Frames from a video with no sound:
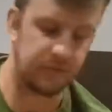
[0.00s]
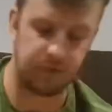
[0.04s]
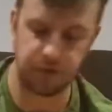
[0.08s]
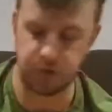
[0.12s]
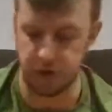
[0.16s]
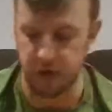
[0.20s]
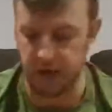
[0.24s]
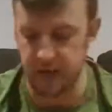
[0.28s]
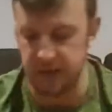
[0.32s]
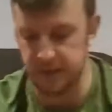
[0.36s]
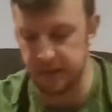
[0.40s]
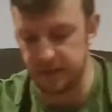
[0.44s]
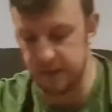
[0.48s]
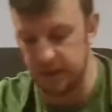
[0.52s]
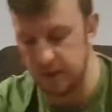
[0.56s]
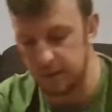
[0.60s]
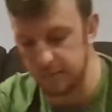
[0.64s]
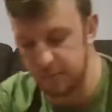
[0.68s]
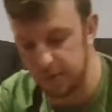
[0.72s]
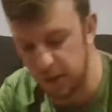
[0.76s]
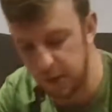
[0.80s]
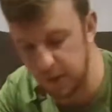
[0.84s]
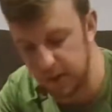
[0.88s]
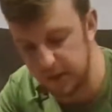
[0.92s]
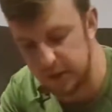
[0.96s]
training that
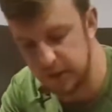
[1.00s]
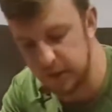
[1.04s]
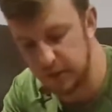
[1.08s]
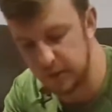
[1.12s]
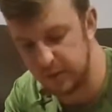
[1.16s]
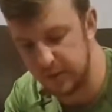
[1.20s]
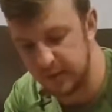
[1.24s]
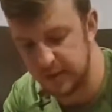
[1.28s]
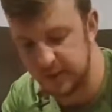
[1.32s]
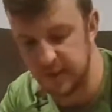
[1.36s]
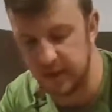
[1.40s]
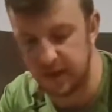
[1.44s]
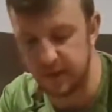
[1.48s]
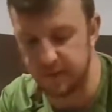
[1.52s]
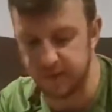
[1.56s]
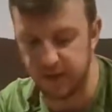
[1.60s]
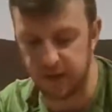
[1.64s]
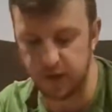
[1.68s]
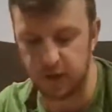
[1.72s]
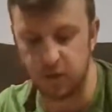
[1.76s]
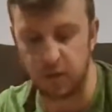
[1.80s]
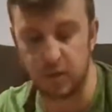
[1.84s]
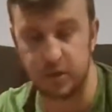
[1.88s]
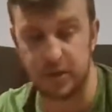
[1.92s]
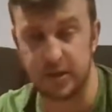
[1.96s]
I'm going to, instead of the
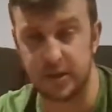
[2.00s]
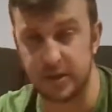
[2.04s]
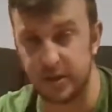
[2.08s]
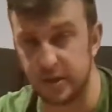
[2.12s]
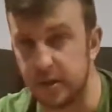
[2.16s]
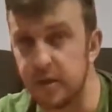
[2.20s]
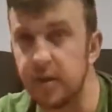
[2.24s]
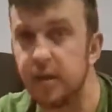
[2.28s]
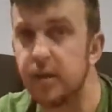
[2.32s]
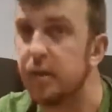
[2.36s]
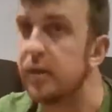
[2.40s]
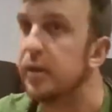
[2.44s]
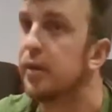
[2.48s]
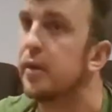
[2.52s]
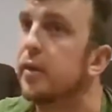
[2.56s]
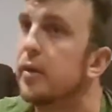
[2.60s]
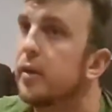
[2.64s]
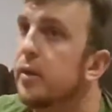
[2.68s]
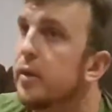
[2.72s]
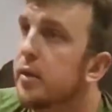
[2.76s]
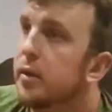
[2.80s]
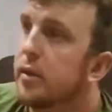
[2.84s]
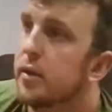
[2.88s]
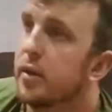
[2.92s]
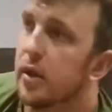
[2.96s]
constant
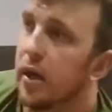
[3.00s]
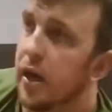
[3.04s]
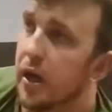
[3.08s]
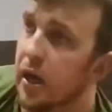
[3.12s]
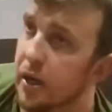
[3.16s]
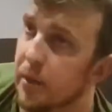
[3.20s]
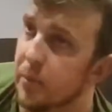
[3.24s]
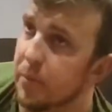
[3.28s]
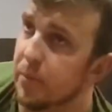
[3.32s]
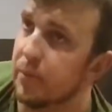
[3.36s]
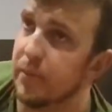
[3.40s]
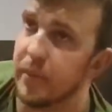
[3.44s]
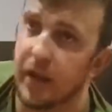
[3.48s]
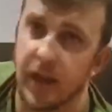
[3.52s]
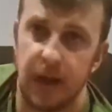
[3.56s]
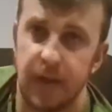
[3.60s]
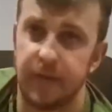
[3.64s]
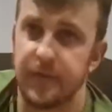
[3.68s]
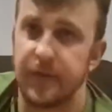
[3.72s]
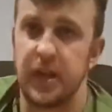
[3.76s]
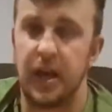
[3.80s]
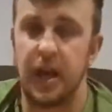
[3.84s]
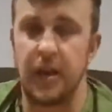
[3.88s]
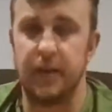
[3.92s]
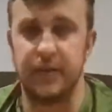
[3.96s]

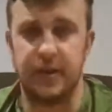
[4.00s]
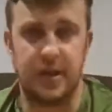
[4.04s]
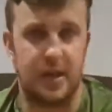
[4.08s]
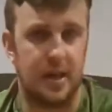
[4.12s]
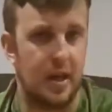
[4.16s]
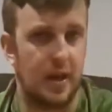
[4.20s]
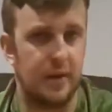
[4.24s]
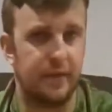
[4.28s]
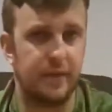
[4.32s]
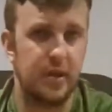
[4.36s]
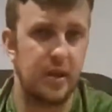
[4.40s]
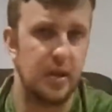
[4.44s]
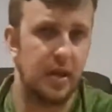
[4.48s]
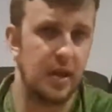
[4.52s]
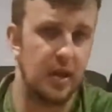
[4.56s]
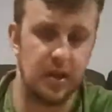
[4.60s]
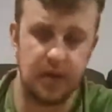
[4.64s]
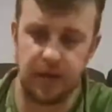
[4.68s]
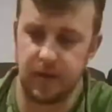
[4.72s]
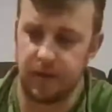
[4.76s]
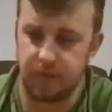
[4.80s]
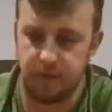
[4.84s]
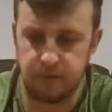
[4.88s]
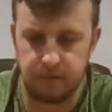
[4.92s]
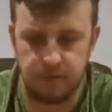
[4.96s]
heavy
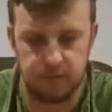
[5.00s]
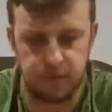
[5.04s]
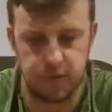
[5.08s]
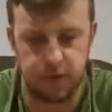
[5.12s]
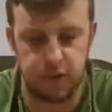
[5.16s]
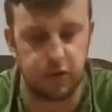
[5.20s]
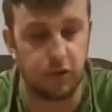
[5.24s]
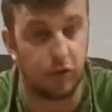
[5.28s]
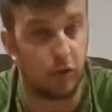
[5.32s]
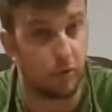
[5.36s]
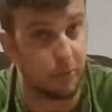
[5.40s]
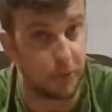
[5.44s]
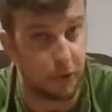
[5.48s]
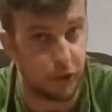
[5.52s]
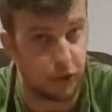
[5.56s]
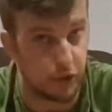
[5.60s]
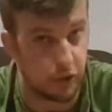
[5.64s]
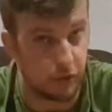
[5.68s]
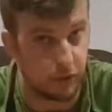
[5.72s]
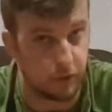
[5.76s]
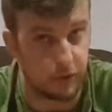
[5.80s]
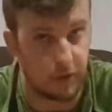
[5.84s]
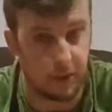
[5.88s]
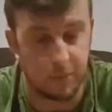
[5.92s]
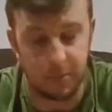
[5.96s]
and screw my
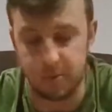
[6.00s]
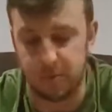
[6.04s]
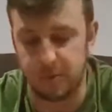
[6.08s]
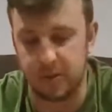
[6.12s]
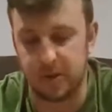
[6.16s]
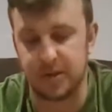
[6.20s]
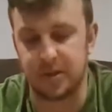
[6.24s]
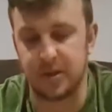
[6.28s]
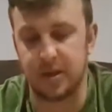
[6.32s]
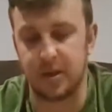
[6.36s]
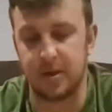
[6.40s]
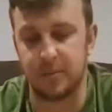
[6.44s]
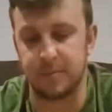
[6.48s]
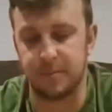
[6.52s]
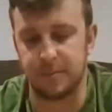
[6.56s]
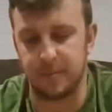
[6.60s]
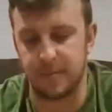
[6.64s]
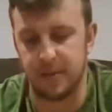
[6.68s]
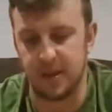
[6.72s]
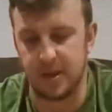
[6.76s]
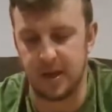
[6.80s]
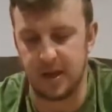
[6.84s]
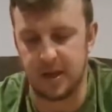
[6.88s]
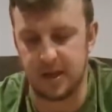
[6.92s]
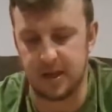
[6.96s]
shoulder up all the time.
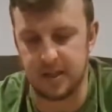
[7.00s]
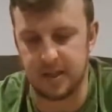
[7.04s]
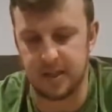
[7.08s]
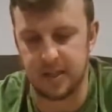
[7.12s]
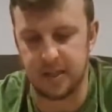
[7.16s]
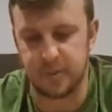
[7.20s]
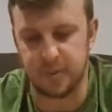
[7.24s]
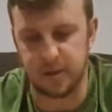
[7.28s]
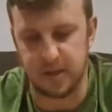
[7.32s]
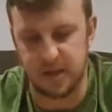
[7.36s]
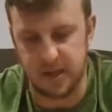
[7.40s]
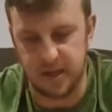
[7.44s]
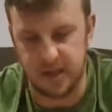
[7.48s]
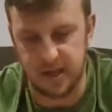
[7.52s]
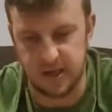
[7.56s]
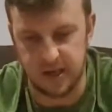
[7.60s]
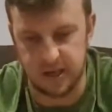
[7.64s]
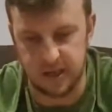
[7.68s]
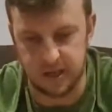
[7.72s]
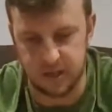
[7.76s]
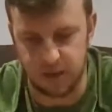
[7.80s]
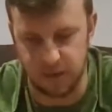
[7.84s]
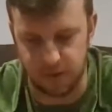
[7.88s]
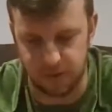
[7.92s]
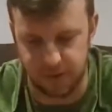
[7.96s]
This one
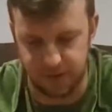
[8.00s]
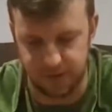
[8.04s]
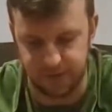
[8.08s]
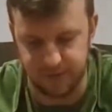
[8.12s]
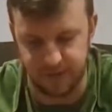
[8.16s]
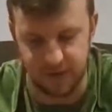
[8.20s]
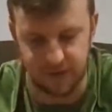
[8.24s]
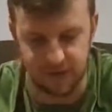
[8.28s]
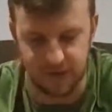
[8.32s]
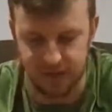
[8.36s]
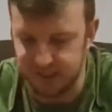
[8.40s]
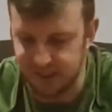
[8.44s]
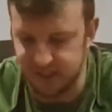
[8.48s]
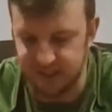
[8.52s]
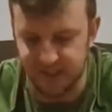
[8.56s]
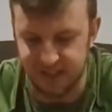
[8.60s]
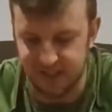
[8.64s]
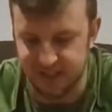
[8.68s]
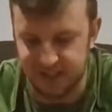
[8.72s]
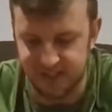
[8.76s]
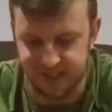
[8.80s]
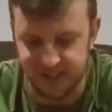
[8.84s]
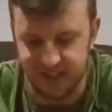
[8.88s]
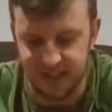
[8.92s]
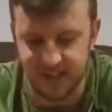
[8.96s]
here looks very
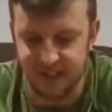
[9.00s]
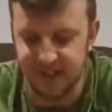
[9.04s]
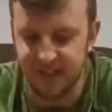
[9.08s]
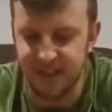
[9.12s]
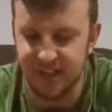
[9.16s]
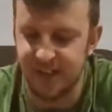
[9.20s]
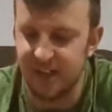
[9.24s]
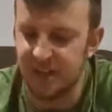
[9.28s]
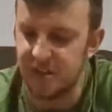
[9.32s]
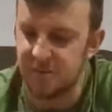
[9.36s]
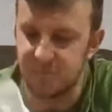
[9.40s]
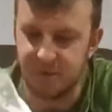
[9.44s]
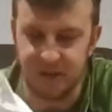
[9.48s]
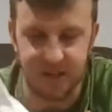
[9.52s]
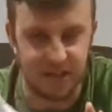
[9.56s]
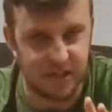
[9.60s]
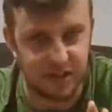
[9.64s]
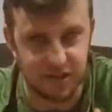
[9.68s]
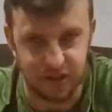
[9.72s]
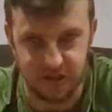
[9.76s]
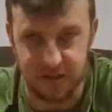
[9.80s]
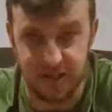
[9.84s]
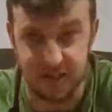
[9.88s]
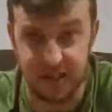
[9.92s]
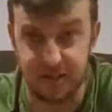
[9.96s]
sinister, but it's
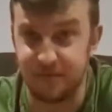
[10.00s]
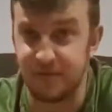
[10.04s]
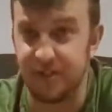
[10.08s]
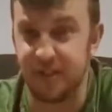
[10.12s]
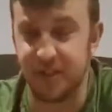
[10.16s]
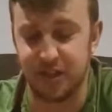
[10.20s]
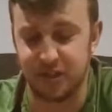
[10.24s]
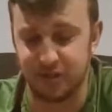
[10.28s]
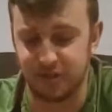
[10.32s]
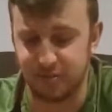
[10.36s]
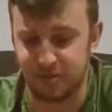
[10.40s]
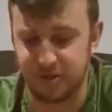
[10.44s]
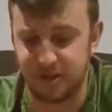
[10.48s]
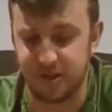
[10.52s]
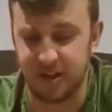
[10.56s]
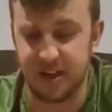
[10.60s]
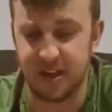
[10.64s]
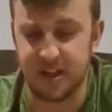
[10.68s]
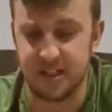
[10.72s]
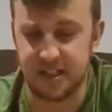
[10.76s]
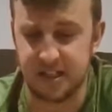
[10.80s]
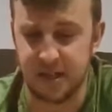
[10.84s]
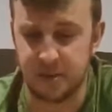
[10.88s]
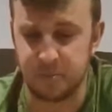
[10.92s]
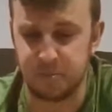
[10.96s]
just lifting chalk,
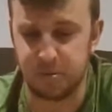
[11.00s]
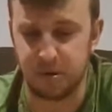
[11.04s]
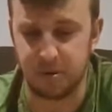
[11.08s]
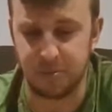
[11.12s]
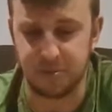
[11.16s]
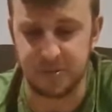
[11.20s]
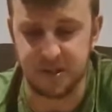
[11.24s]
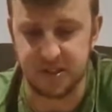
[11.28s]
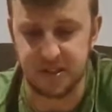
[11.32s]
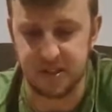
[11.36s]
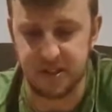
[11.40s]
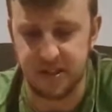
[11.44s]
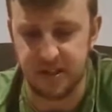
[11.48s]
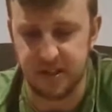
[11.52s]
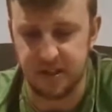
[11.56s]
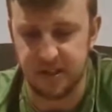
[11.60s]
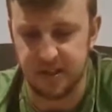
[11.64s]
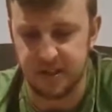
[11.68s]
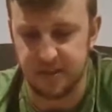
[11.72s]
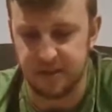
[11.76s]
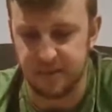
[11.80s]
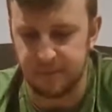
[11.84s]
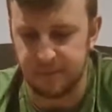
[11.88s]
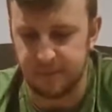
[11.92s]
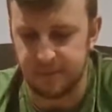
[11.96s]
guys, I promise.
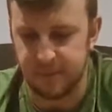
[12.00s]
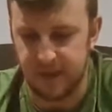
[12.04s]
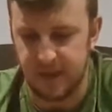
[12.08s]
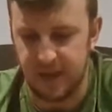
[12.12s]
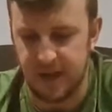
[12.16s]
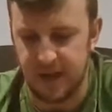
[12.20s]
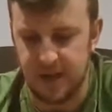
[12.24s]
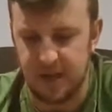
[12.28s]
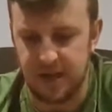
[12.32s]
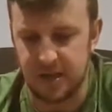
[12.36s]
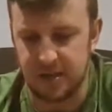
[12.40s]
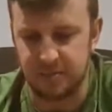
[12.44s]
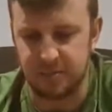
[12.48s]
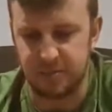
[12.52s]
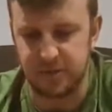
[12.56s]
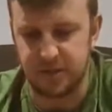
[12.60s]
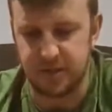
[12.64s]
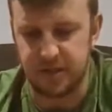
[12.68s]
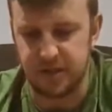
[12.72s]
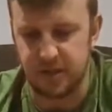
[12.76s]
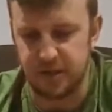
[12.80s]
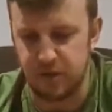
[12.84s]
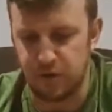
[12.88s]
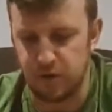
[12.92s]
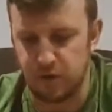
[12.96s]

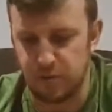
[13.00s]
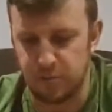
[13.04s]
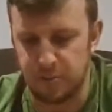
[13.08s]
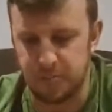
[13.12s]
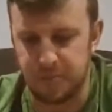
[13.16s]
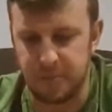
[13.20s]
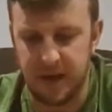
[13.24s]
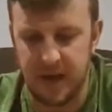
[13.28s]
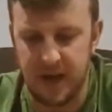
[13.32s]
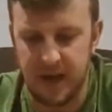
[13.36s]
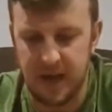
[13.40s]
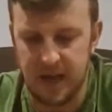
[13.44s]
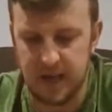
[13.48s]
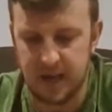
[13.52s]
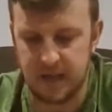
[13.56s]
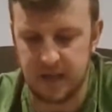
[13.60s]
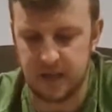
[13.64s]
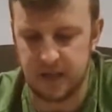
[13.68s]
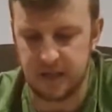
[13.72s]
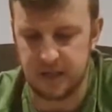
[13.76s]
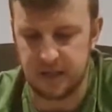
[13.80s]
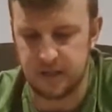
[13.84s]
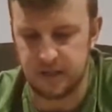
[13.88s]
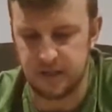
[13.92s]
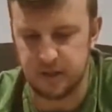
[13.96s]
Just a normal bag.
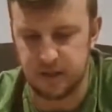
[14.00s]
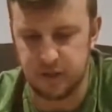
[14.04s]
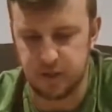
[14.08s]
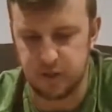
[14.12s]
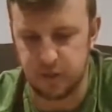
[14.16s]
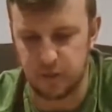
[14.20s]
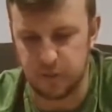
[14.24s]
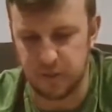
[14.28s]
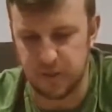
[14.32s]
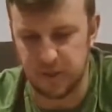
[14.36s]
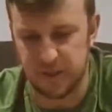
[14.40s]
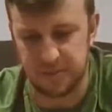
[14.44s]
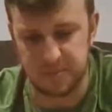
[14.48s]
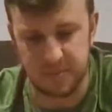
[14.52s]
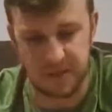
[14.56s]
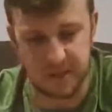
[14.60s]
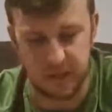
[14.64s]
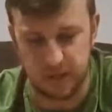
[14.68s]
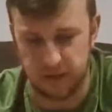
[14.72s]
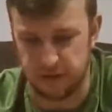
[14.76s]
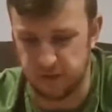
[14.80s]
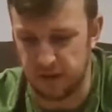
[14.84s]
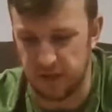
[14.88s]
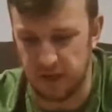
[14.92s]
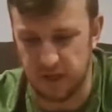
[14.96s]
The chalk has
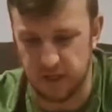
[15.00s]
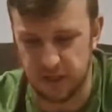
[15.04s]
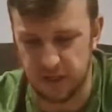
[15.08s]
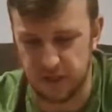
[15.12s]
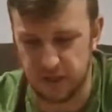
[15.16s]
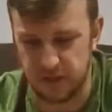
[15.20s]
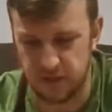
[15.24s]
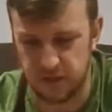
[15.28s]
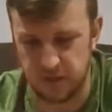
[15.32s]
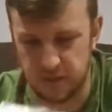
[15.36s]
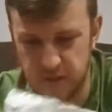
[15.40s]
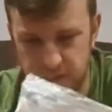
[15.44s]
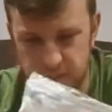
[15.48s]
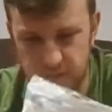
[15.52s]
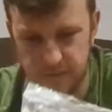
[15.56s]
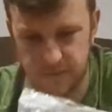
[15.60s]
been crushed,